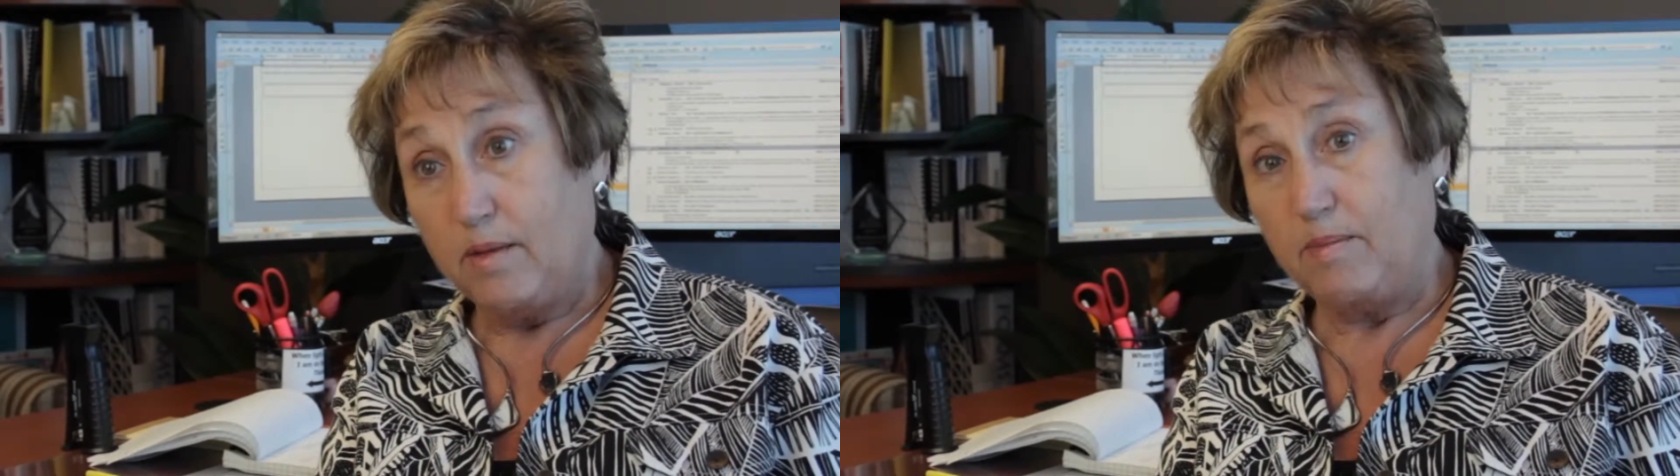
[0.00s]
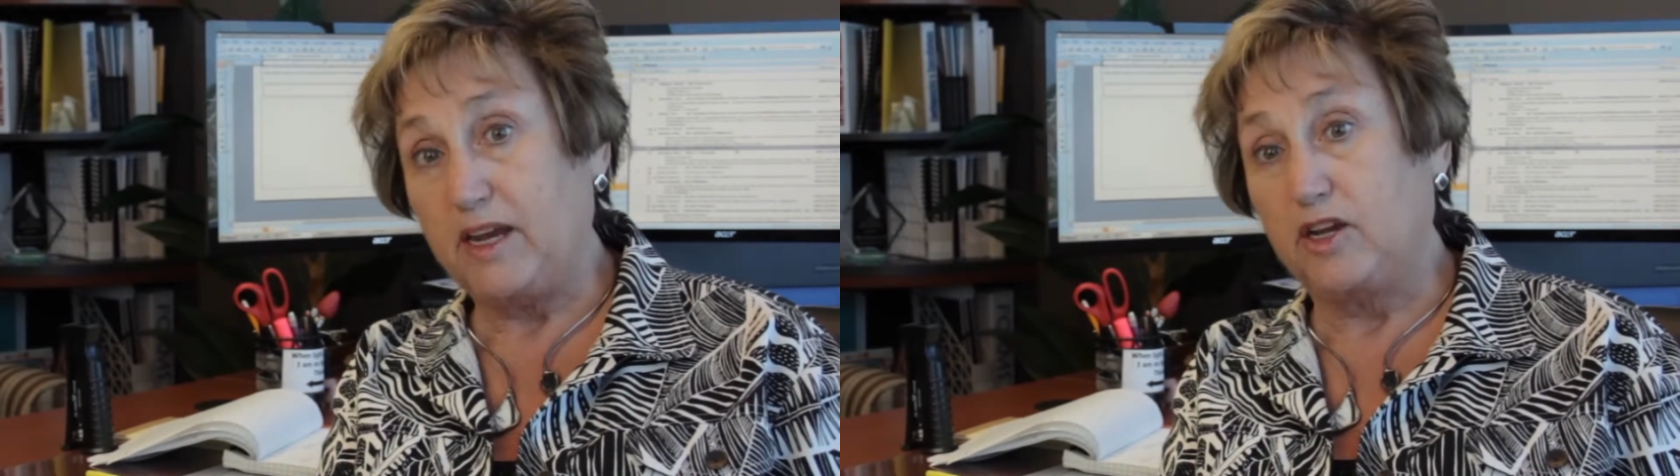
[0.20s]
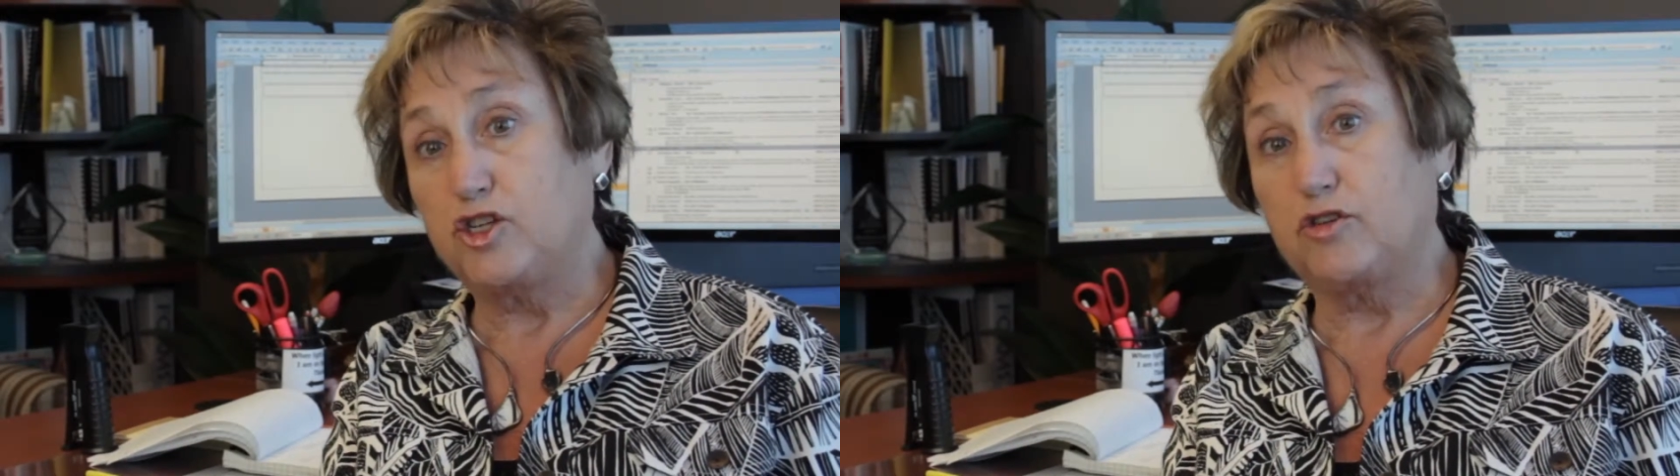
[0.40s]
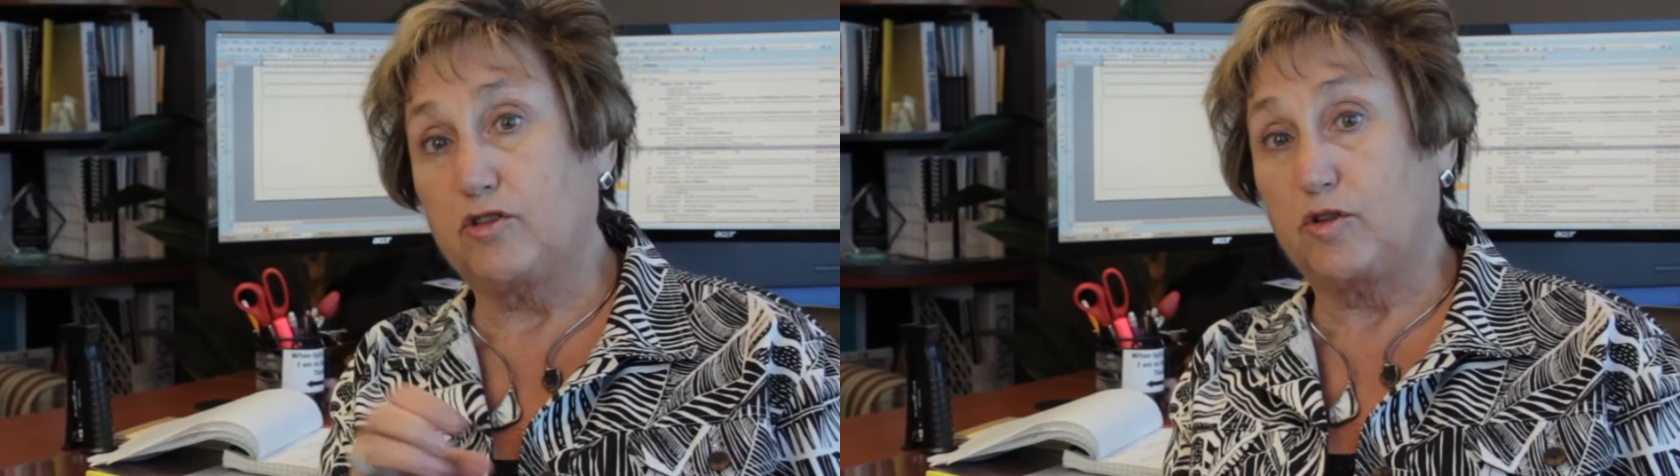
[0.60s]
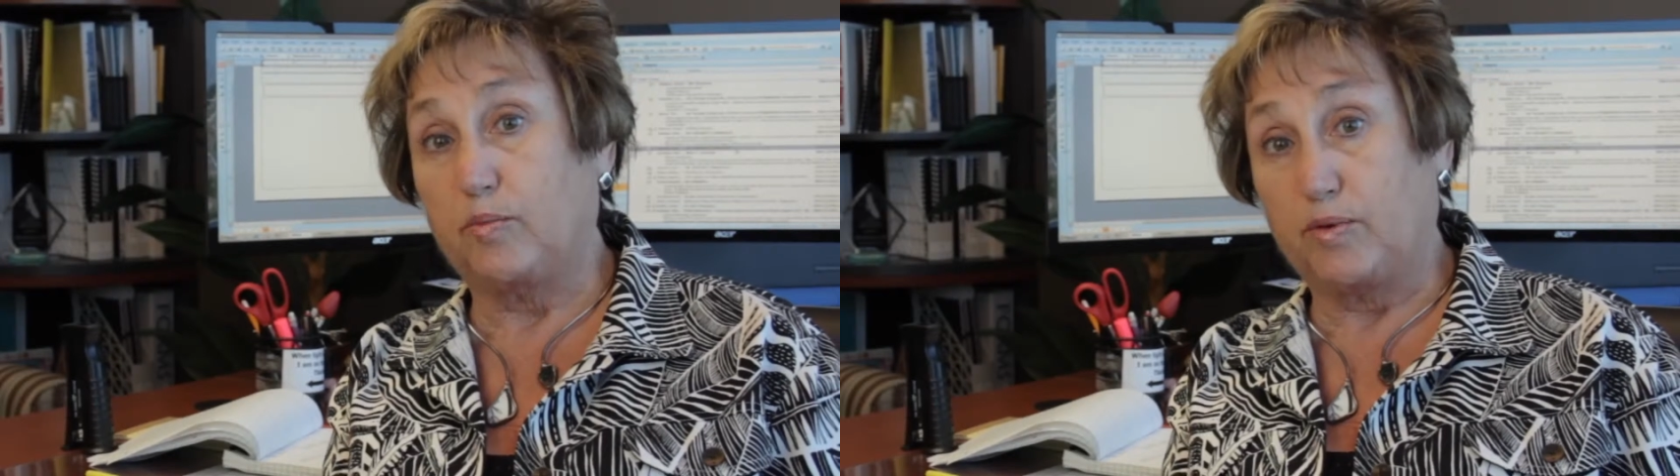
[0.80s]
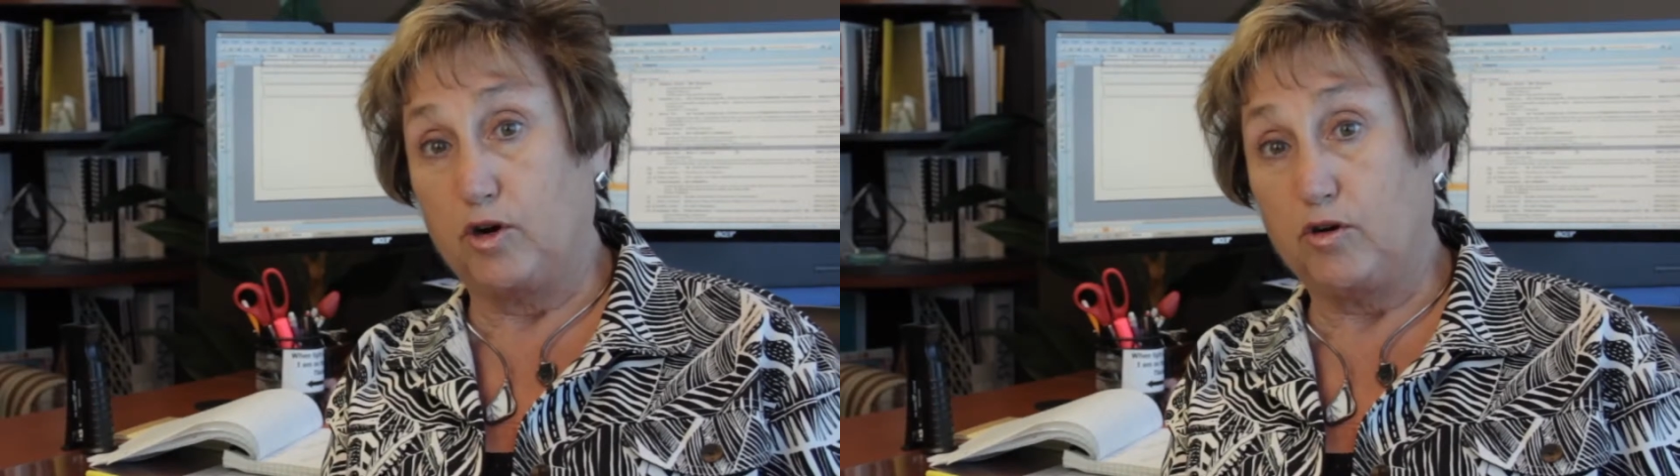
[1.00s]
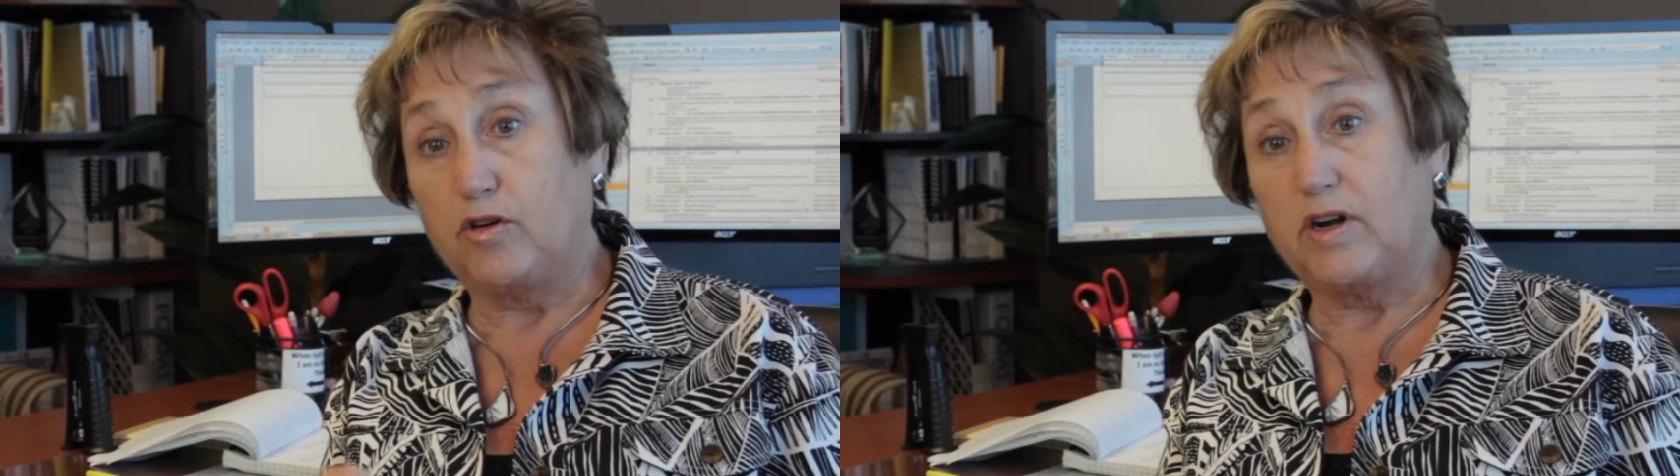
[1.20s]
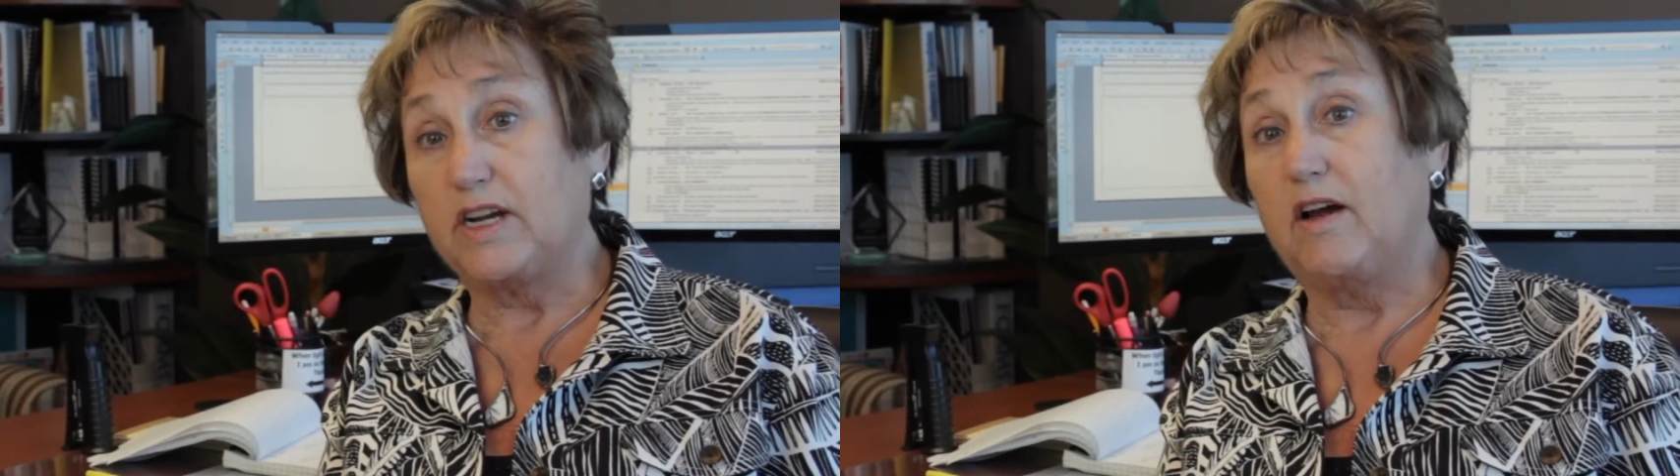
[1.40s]
making sure that the
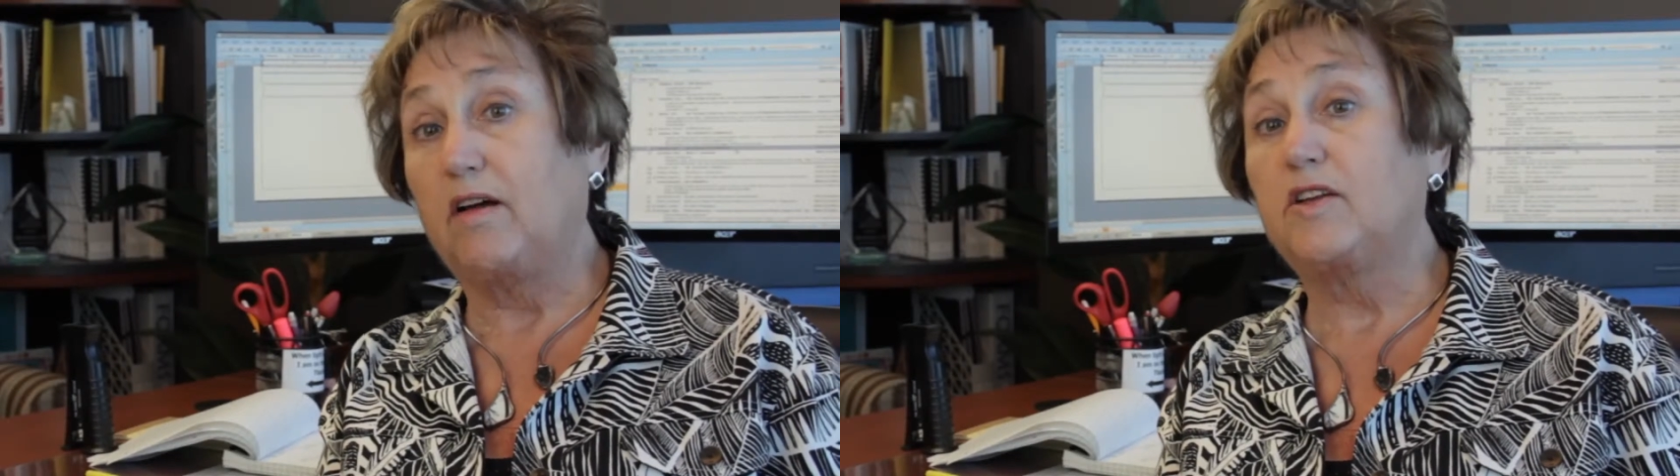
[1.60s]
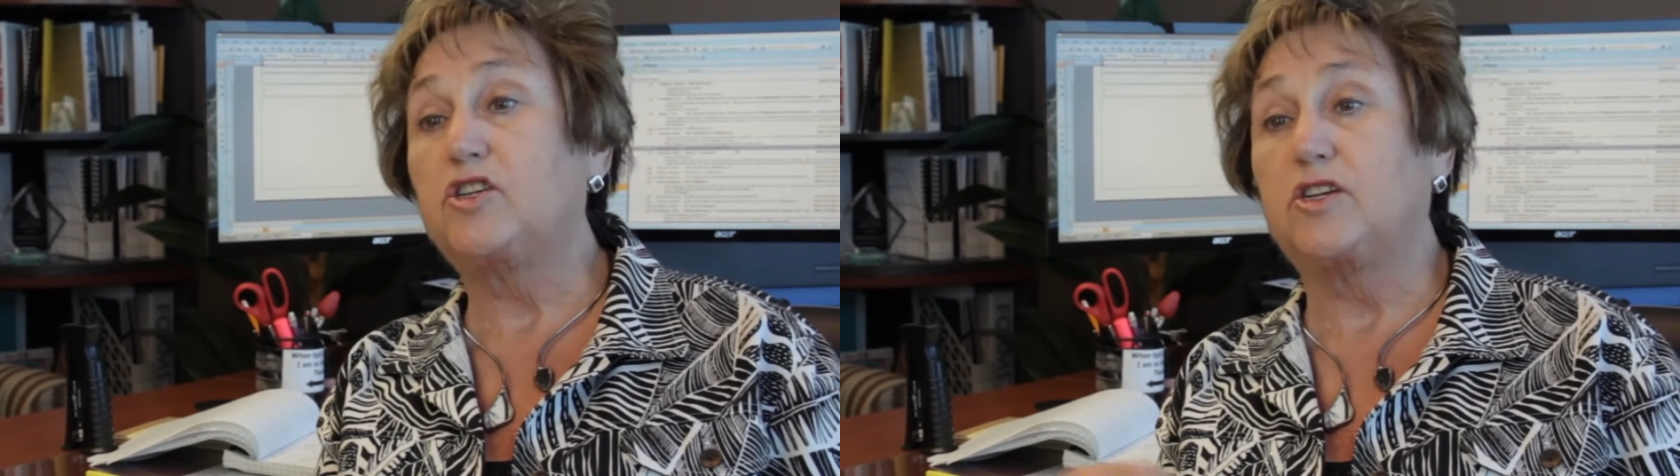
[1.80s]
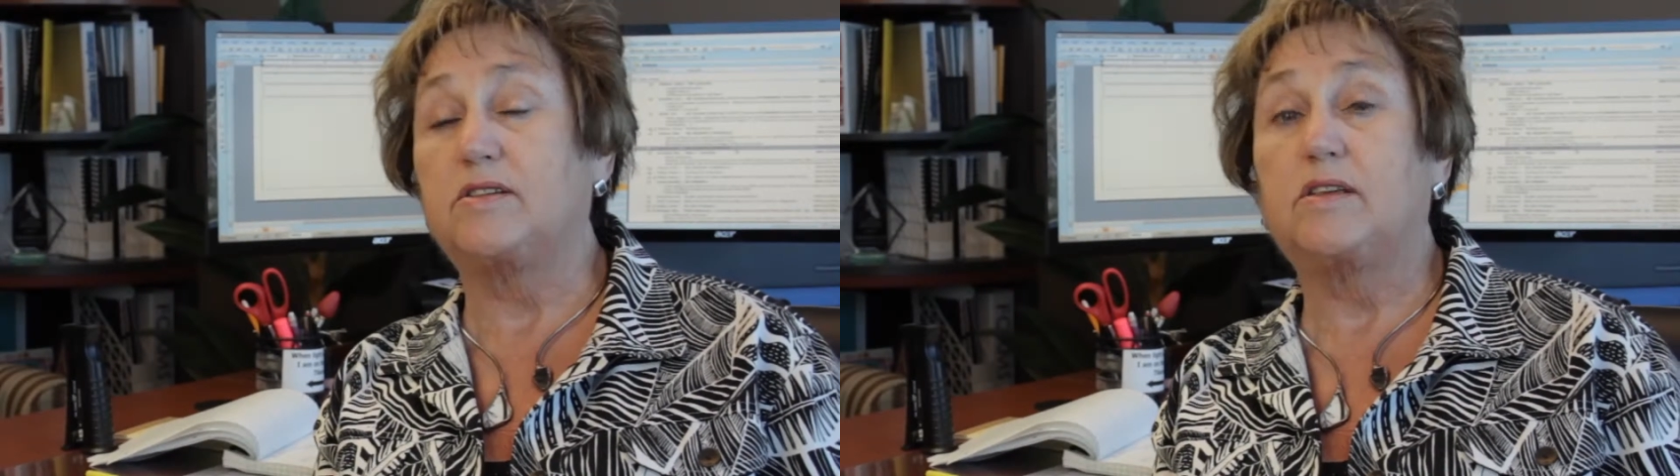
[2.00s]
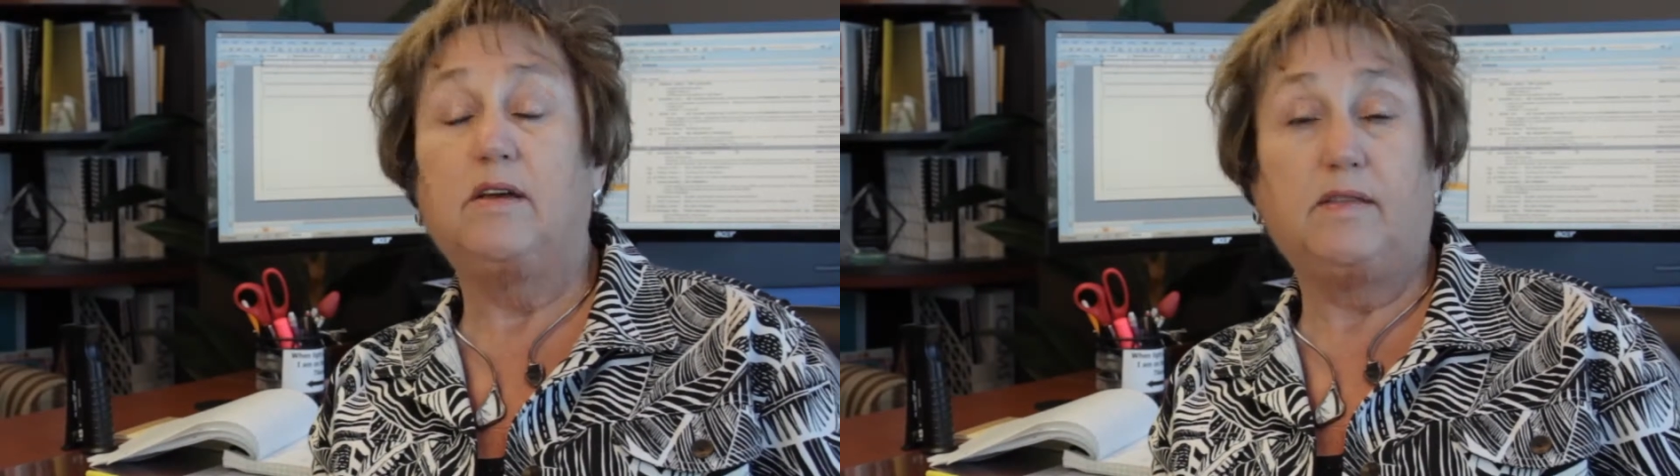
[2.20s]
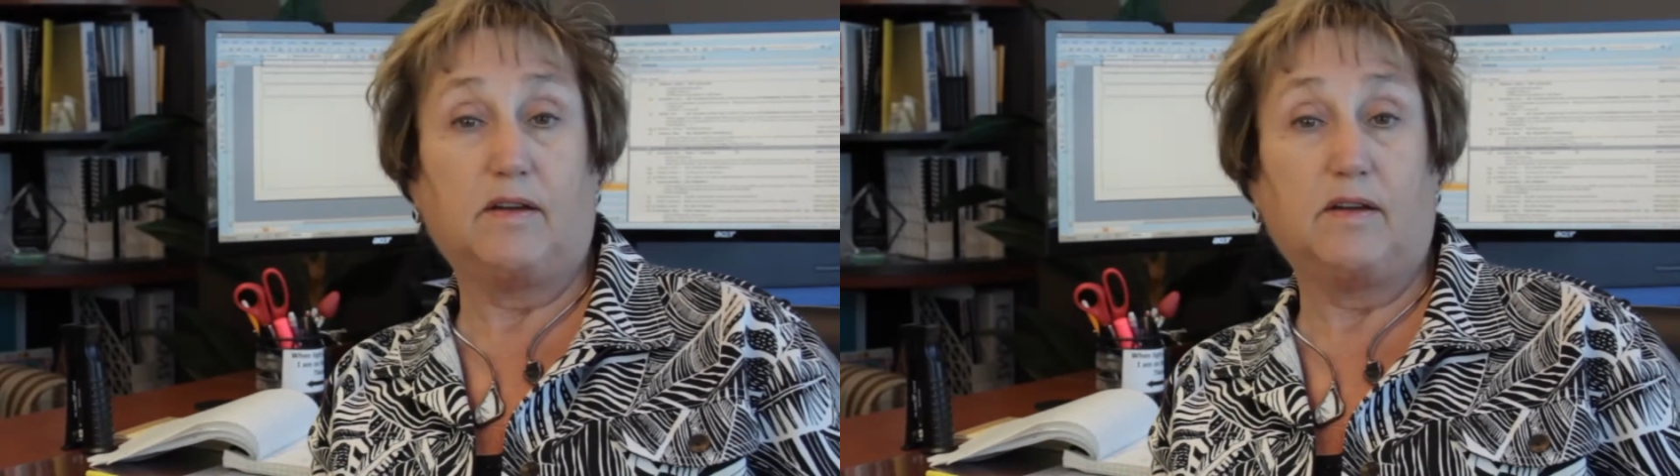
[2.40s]
broker acknowledges